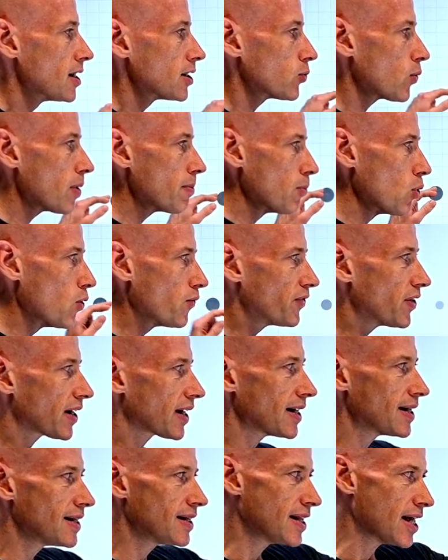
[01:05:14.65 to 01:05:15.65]
So we move
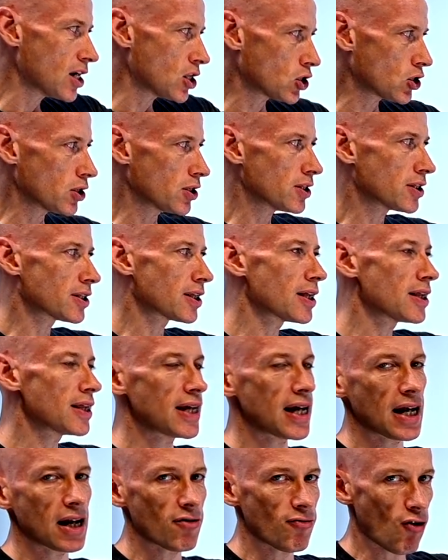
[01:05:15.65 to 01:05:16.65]
the conditions to
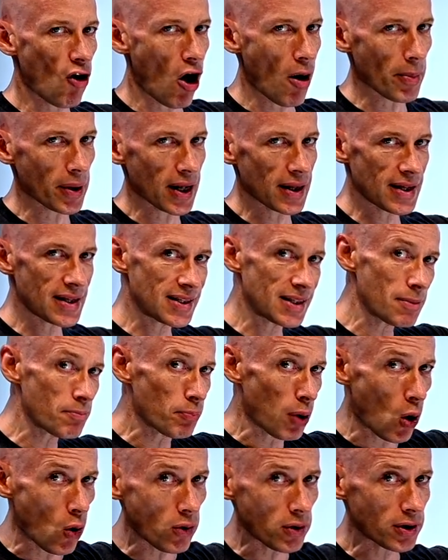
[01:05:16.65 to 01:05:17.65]
the environment. And this is
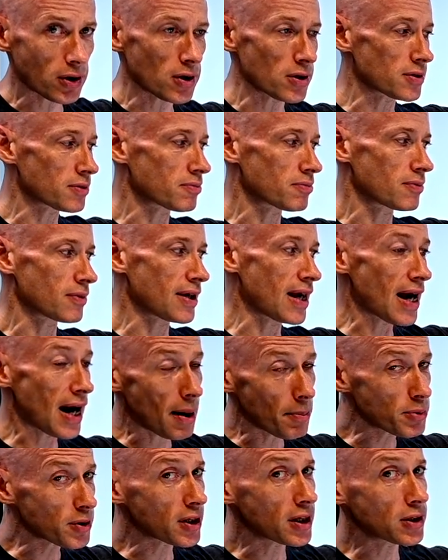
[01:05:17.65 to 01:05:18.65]
important because
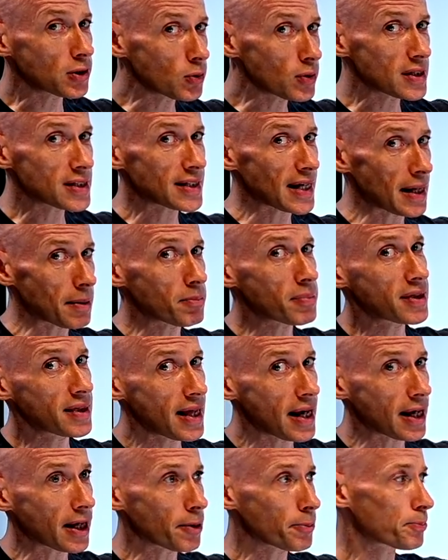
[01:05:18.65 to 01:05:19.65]
GitHub's going to do the same
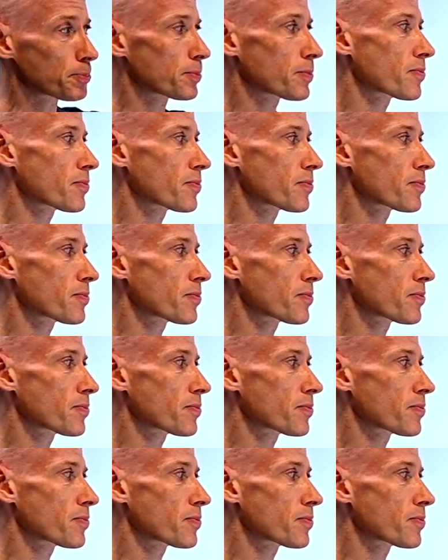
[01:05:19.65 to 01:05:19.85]
thing.